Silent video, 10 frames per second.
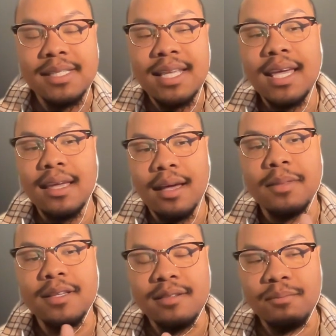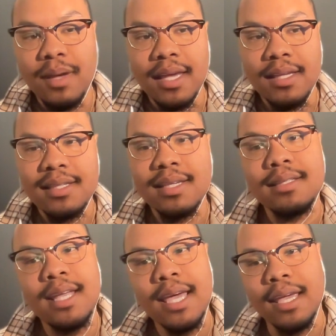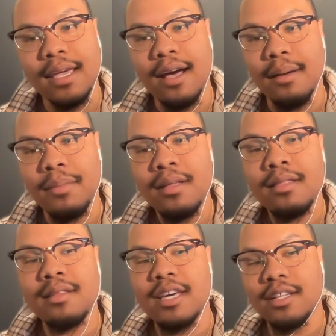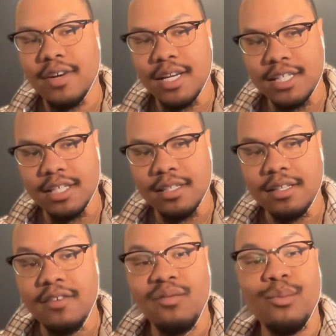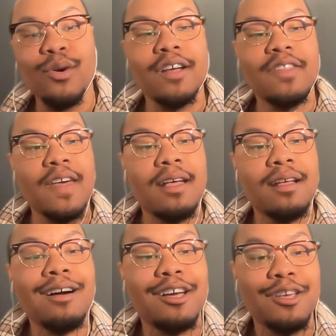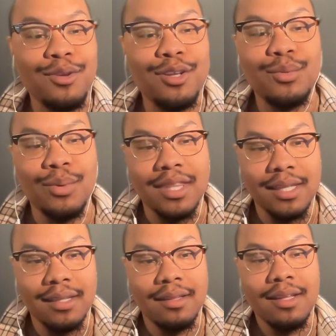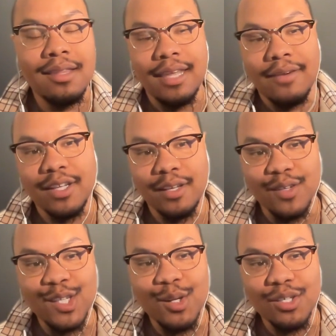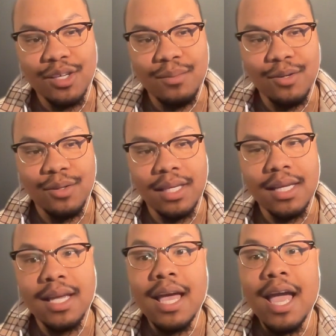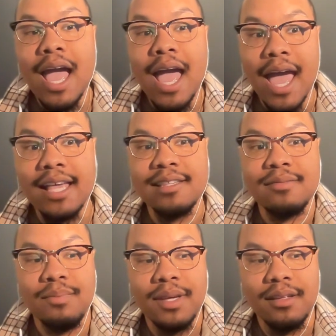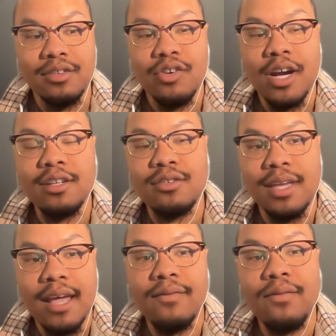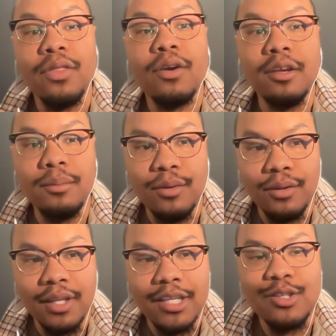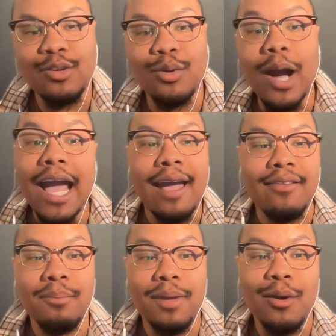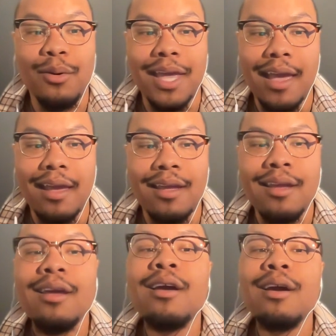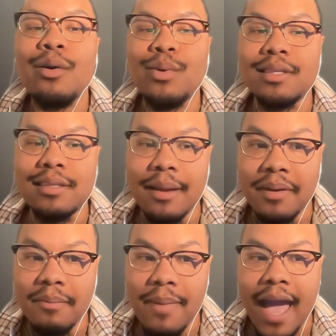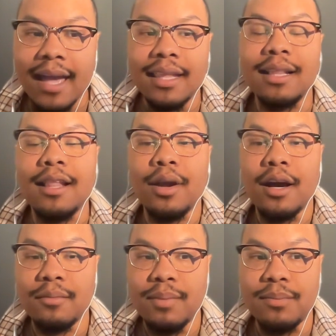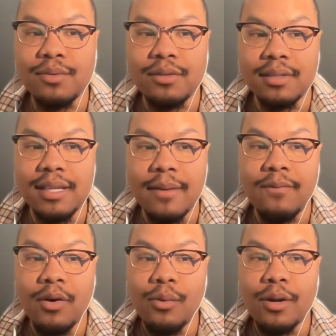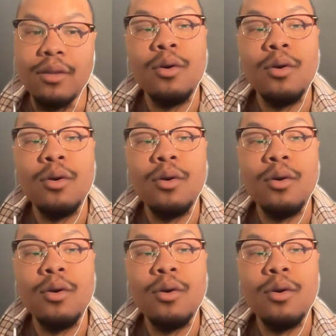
taking up the space is taking up the generations of work that a community within the African Nova Scotian community has been trying to get for their community. So I have to be okay with stepping back and allowing other people to step forward,